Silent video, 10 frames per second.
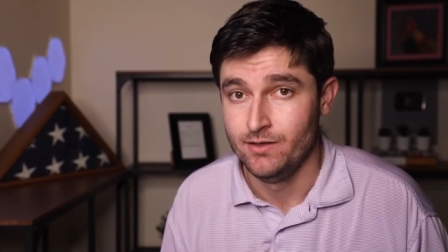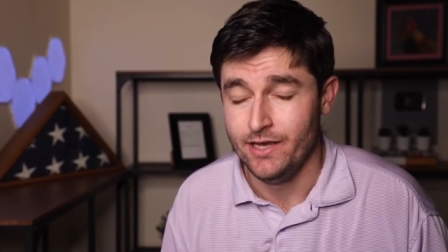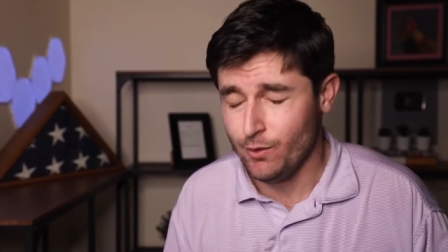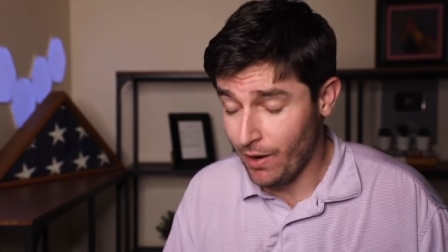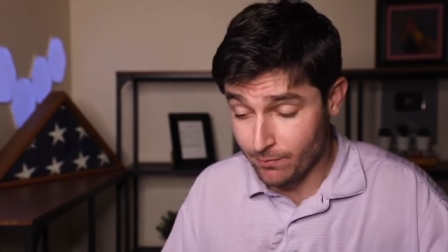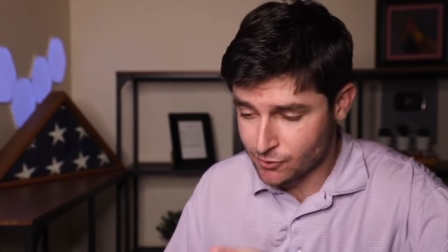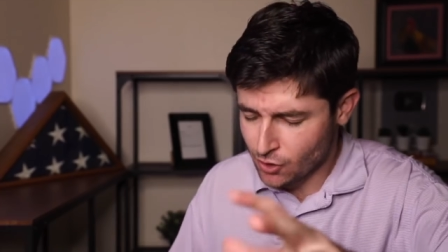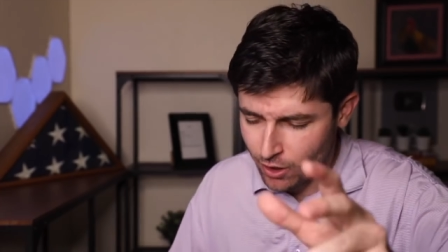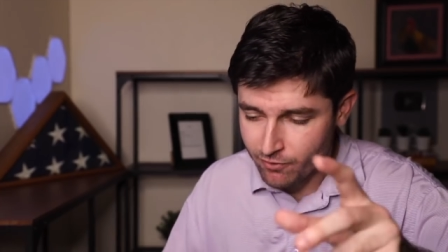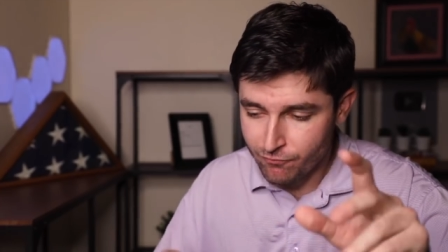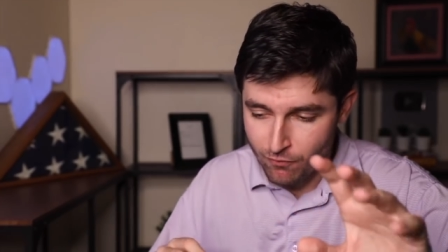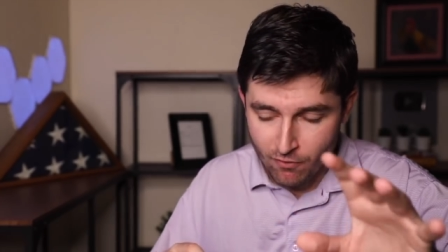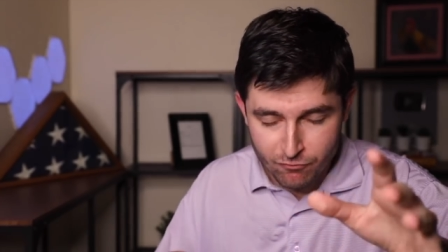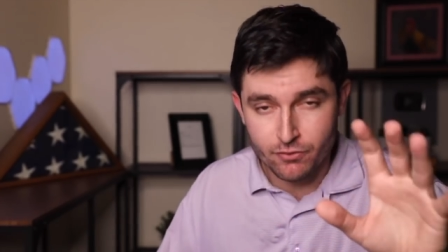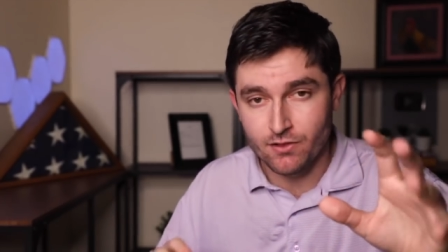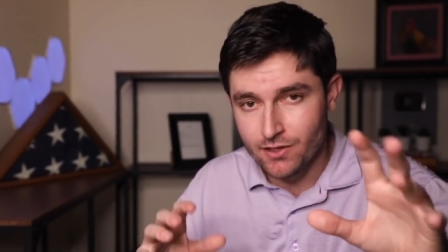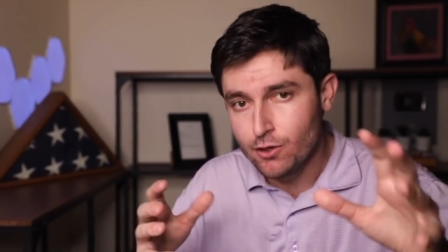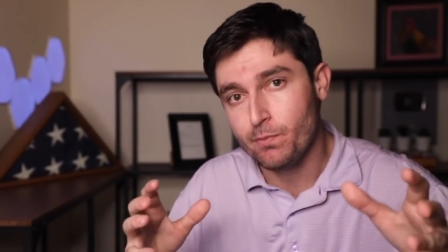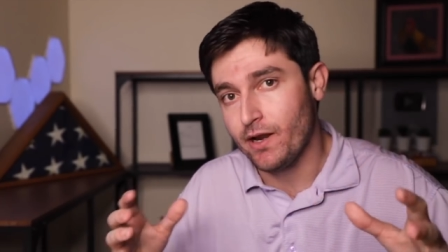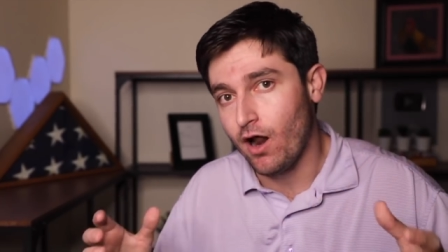Anyway, I'm sorry for the
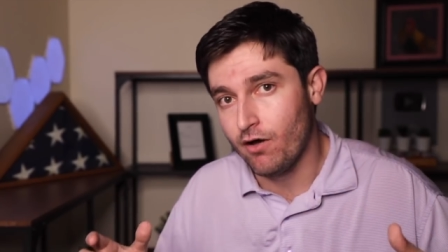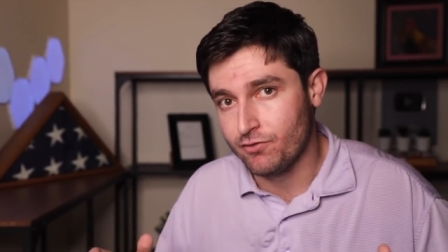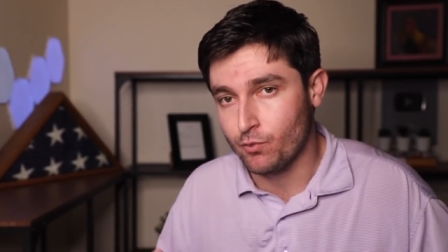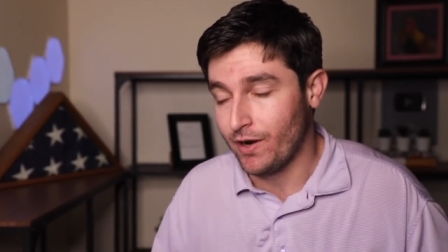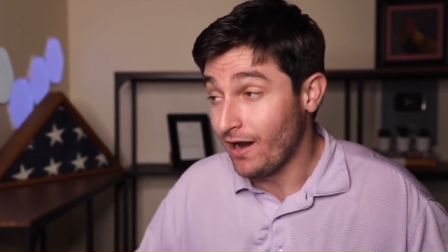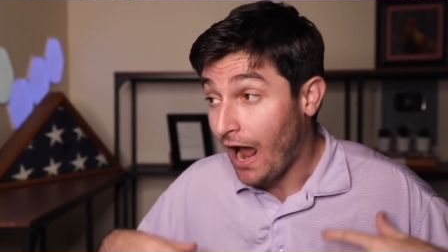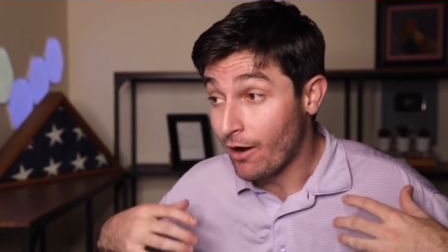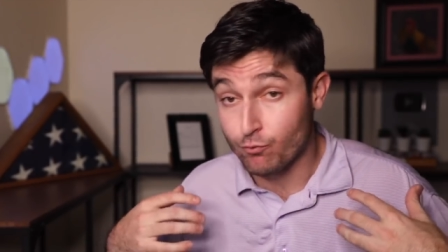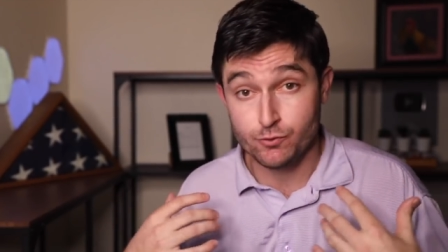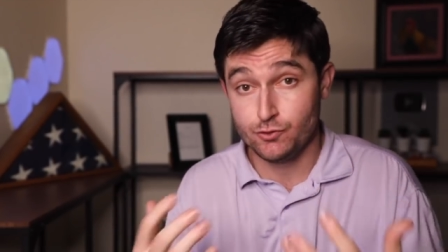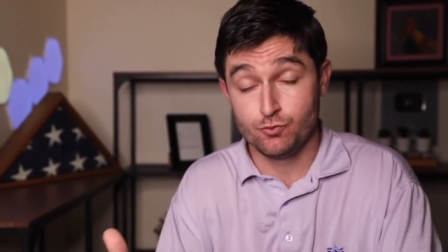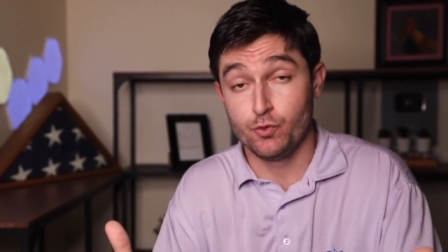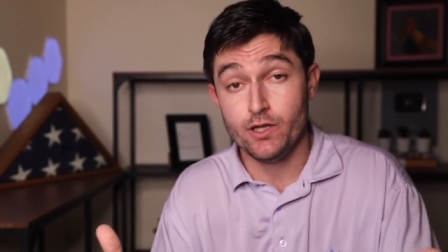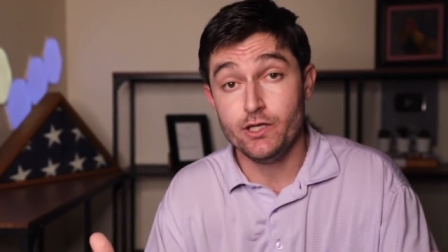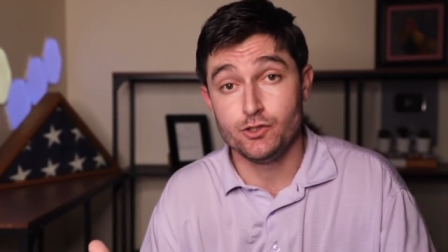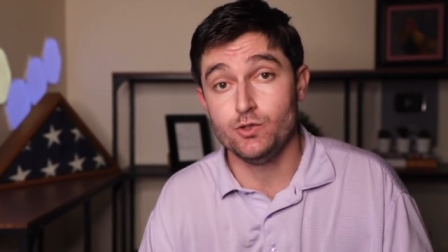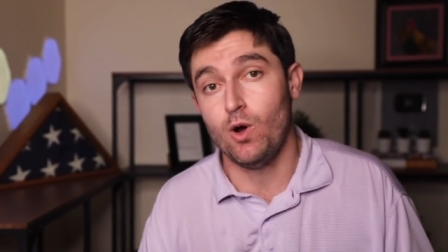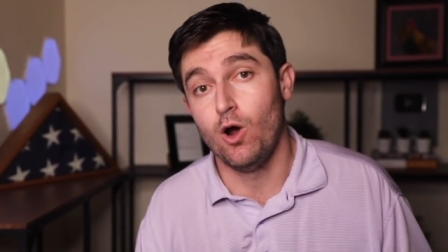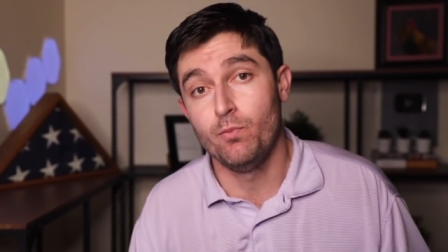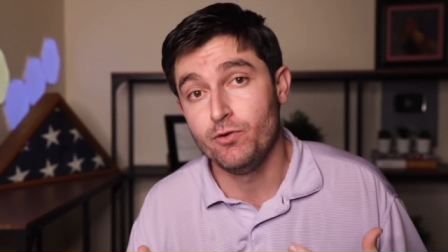little bit of the rant. I really do
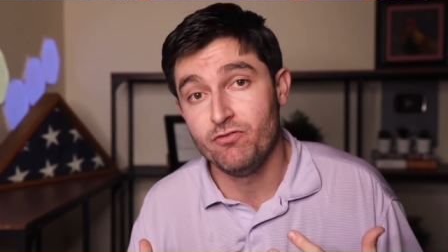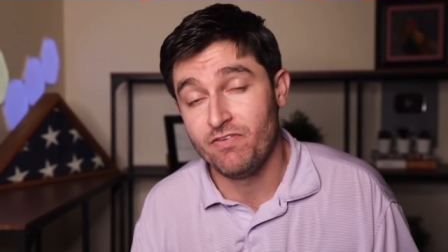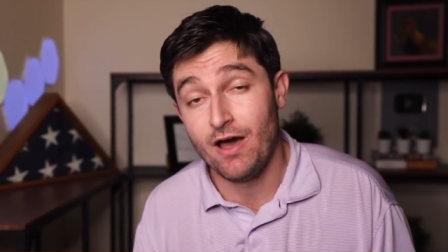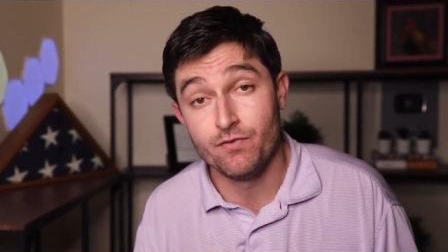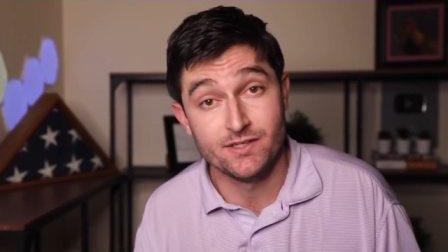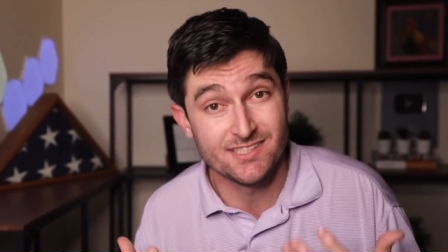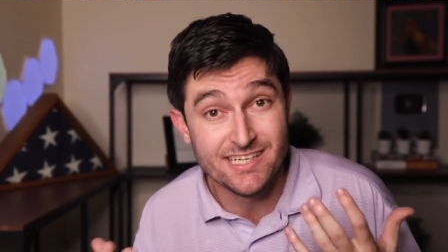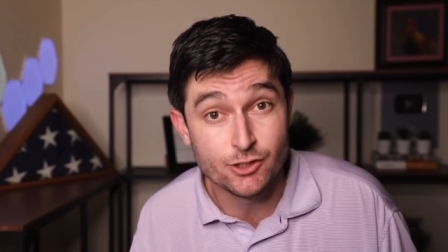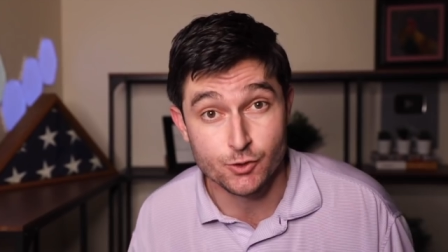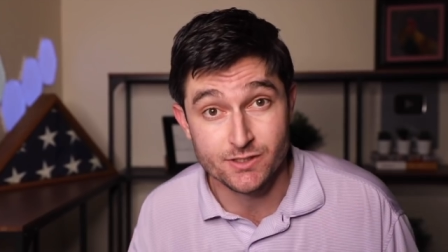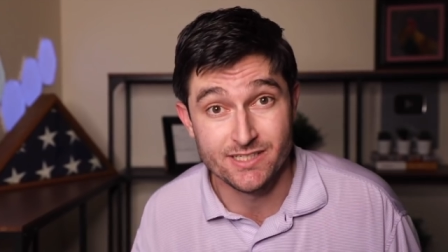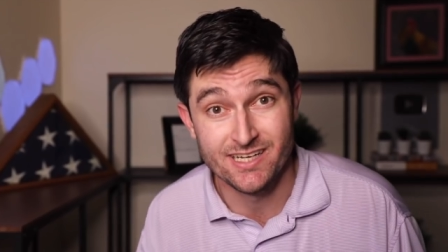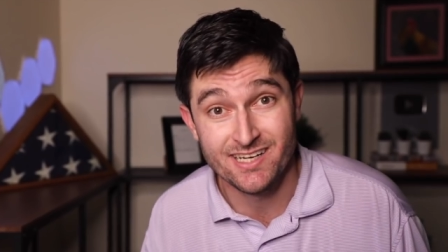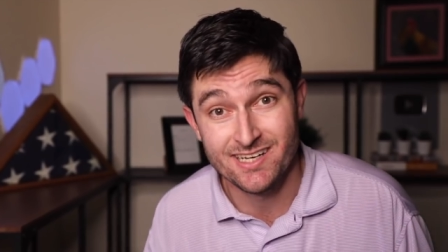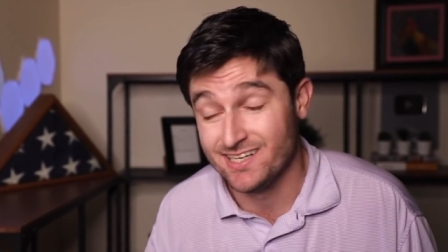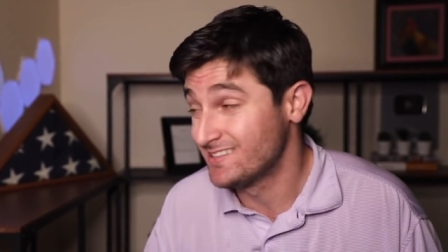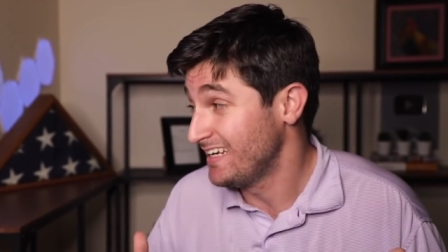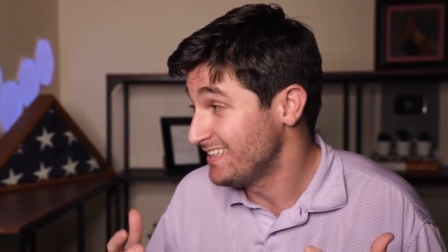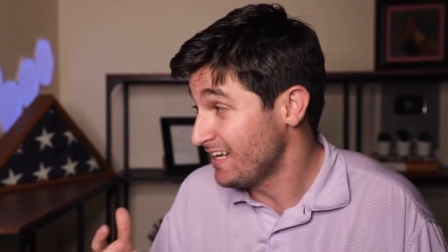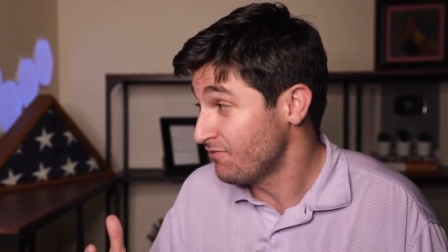hope you found this interesting because
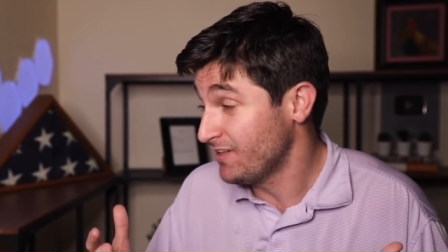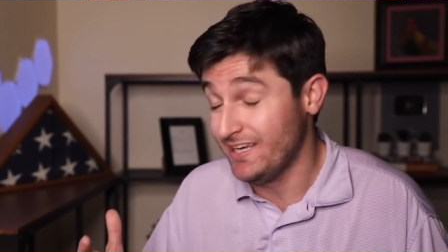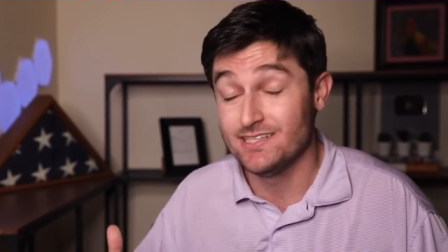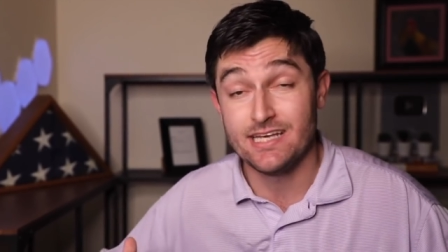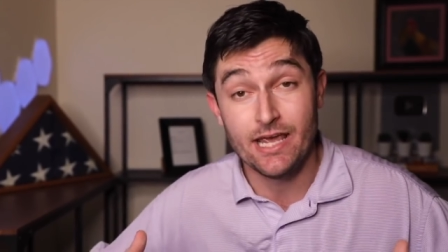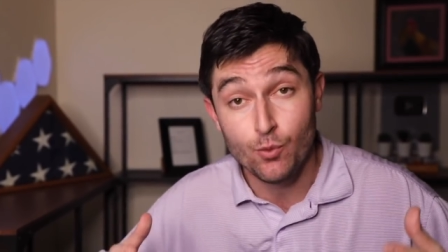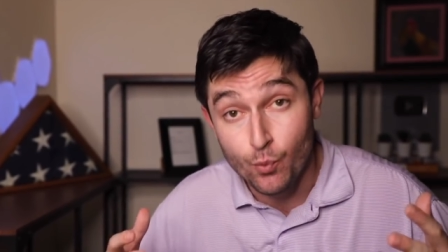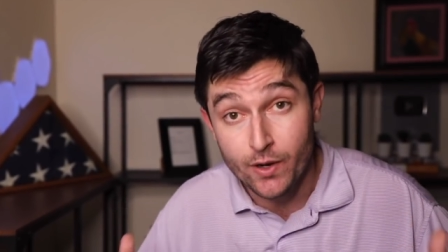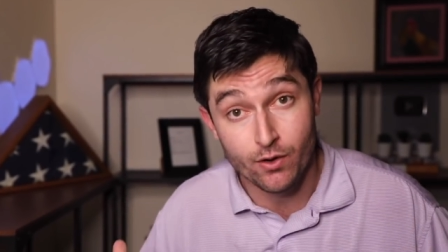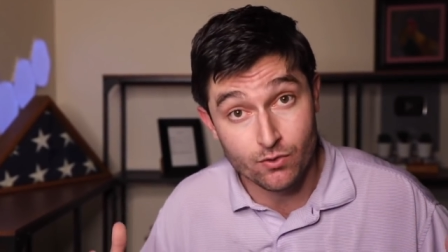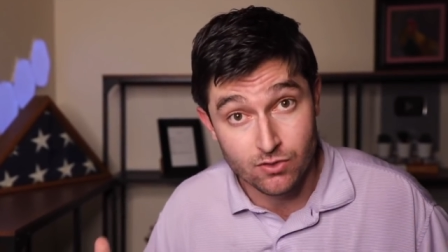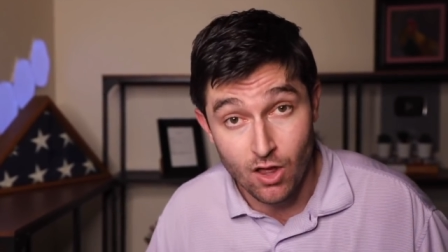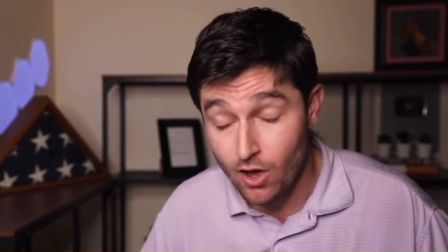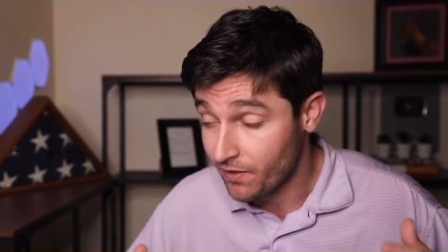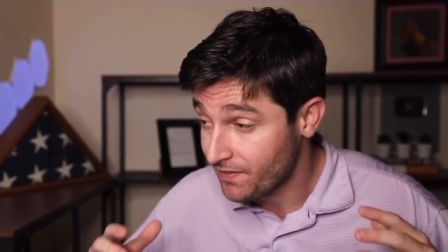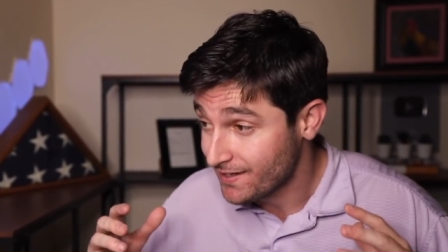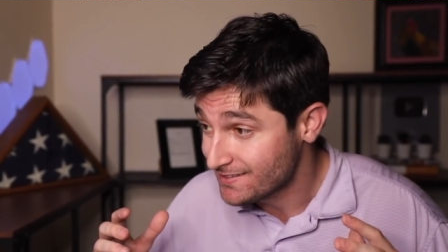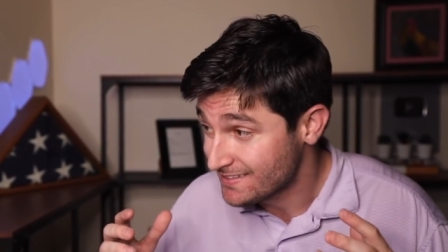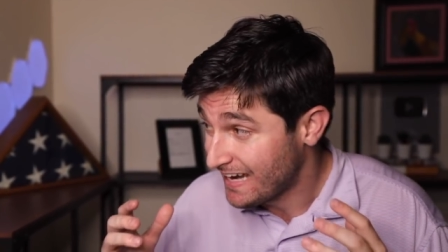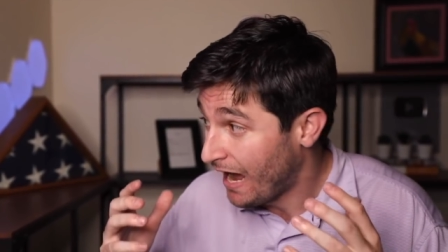it definitely is a weird law. I think
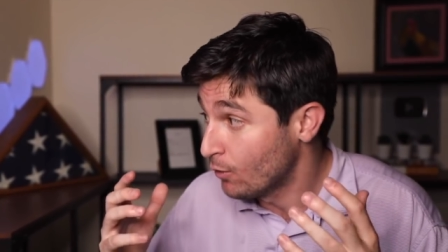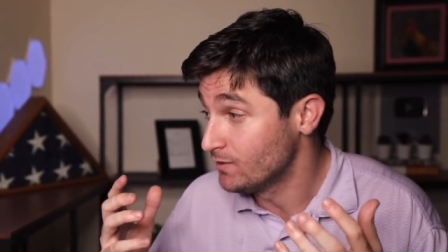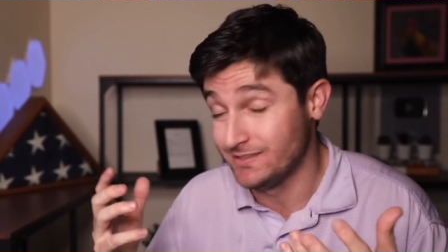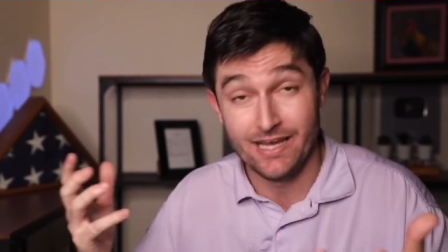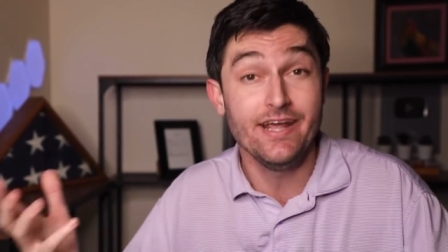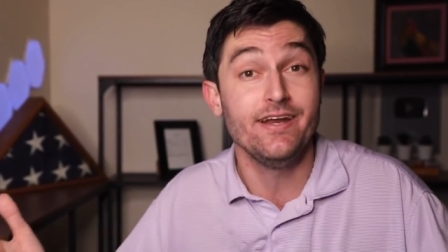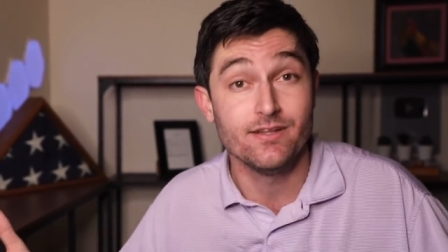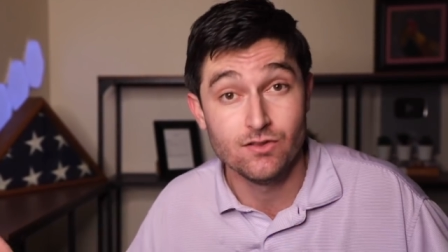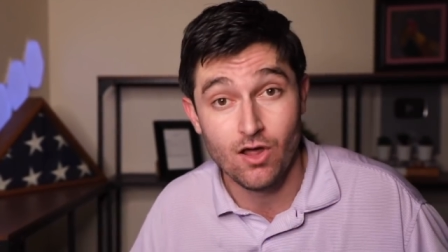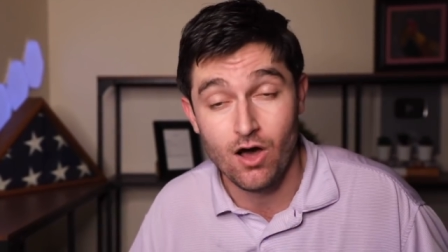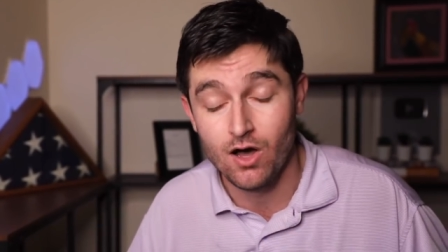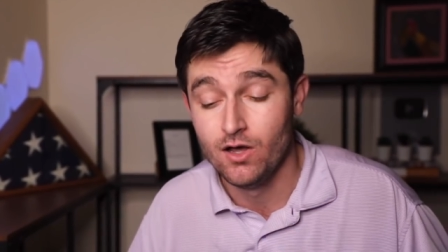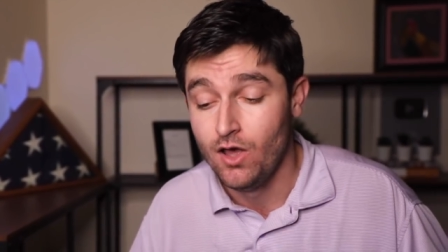it's an outdated law.